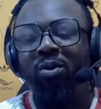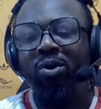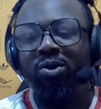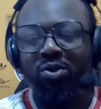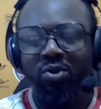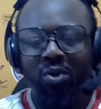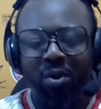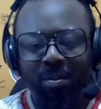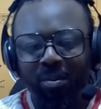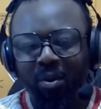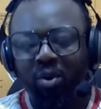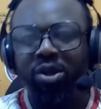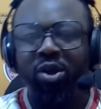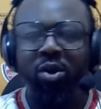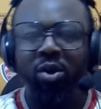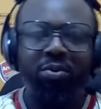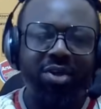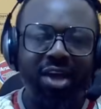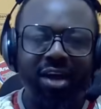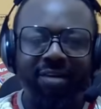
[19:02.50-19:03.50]
but more
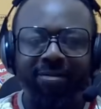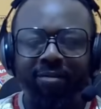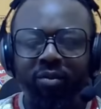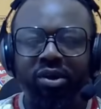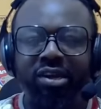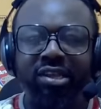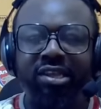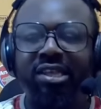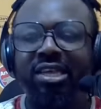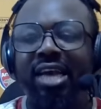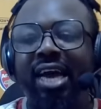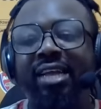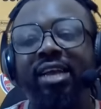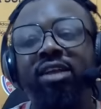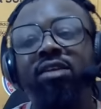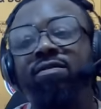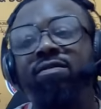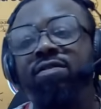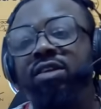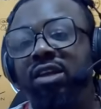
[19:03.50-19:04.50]
they observe, more they see. At
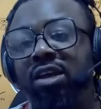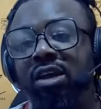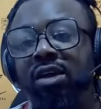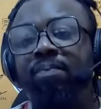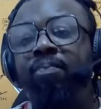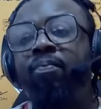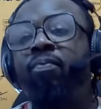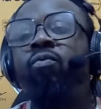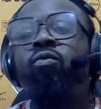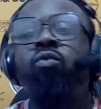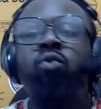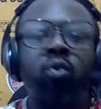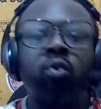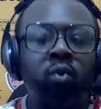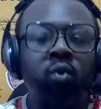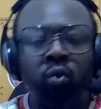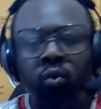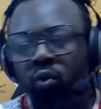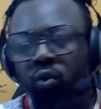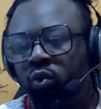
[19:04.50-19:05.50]
the end of the day,
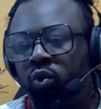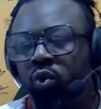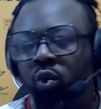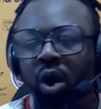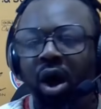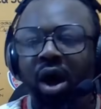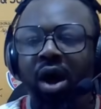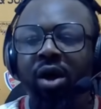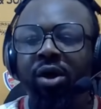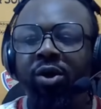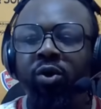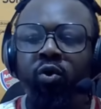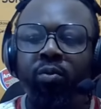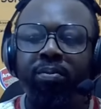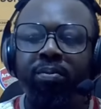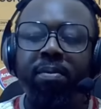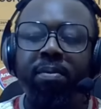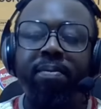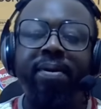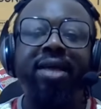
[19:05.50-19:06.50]
you will know how it
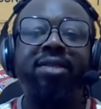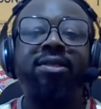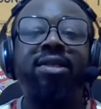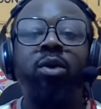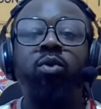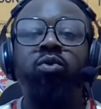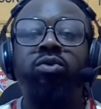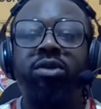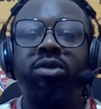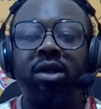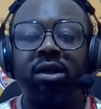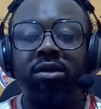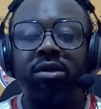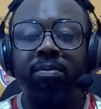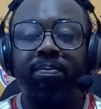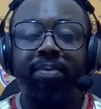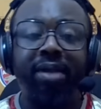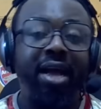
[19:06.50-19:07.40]
will be. Maybe Arsenal will sell the